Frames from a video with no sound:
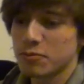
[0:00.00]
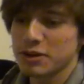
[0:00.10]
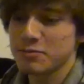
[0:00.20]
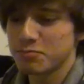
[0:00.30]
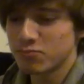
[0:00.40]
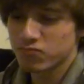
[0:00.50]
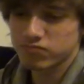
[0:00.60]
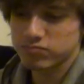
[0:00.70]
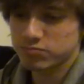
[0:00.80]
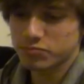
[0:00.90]
we
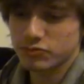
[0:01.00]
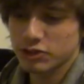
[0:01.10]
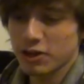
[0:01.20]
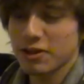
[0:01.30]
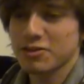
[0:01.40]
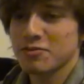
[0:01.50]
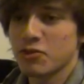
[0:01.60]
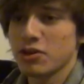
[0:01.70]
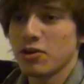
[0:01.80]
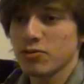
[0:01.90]
shot lots of
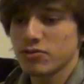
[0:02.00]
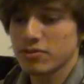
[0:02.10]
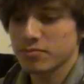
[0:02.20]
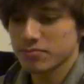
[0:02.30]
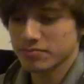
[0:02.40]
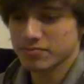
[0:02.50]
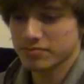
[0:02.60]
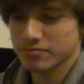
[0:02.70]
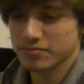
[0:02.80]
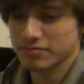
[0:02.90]
videos and
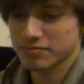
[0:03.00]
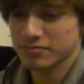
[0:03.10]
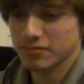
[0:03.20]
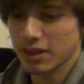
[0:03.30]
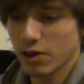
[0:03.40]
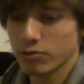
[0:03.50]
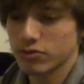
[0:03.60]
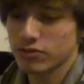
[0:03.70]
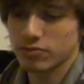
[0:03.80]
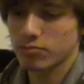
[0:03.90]
I
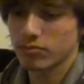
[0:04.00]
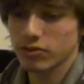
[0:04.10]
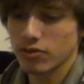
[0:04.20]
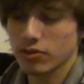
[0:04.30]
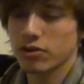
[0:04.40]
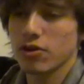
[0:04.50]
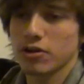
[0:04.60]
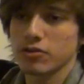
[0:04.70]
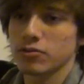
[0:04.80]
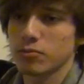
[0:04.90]
was still
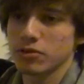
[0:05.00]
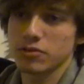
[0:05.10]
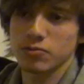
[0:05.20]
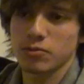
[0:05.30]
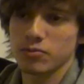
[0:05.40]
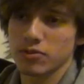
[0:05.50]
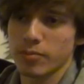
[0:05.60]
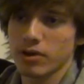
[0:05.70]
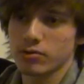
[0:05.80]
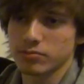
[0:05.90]
curious what this one was
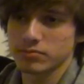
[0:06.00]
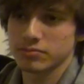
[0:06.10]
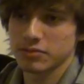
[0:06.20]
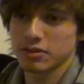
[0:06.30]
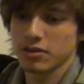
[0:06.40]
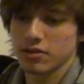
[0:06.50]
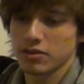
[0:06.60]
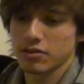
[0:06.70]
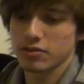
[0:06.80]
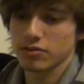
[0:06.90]
about.
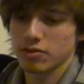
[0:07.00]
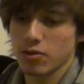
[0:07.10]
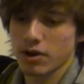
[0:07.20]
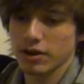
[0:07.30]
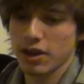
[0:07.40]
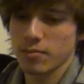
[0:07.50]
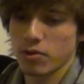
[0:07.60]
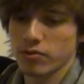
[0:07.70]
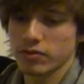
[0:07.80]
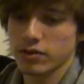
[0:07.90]
So I came
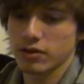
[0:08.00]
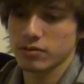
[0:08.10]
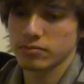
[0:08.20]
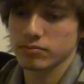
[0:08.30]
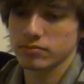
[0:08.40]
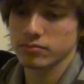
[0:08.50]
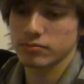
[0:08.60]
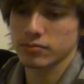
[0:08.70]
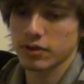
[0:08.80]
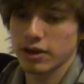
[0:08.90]
over and
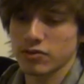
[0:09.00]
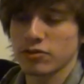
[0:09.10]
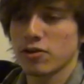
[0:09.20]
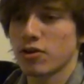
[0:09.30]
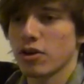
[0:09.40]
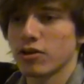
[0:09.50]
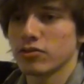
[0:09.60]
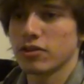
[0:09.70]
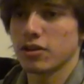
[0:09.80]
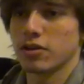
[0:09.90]
I guess
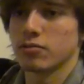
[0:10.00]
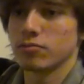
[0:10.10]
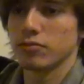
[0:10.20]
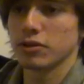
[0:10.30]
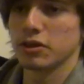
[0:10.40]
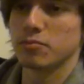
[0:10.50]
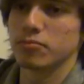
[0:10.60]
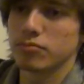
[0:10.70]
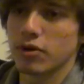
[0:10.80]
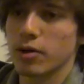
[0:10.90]
curiosity really
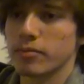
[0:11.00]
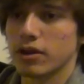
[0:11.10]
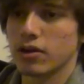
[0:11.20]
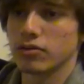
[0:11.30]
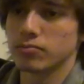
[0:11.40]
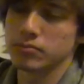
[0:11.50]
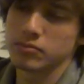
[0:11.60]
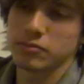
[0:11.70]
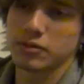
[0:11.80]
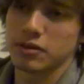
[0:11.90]
brought me here
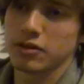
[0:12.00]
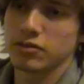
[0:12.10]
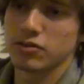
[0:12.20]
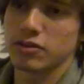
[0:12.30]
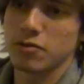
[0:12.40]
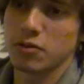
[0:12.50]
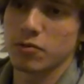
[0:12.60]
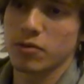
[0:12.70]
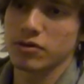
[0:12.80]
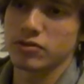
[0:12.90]
to see what
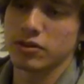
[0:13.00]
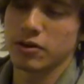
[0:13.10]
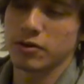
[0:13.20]
it was, you